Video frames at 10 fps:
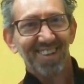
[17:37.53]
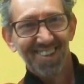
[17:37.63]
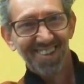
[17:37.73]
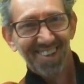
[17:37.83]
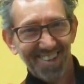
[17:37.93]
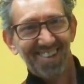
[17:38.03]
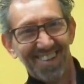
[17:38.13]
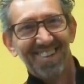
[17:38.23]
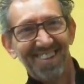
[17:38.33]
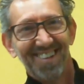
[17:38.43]
Okay,
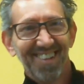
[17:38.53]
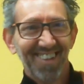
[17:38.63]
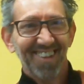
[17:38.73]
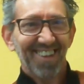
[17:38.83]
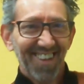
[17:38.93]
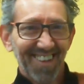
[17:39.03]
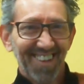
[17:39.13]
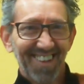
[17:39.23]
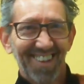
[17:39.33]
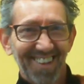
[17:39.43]
good.
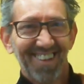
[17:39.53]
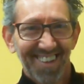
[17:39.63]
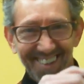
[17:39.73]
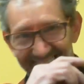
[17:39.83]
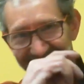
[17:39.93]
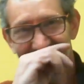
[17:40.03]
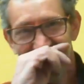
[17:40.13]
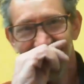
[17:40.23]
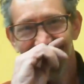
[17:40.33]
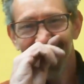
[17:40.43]
I guess that's good.
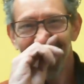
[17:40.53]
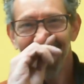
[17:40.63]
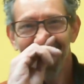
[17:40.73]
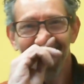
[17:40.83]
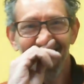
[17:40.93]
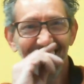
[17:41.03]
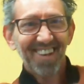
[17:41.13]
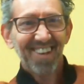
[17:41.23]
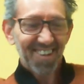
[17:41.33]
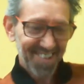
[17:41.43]

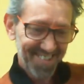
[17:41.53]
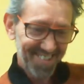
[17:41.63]
So, where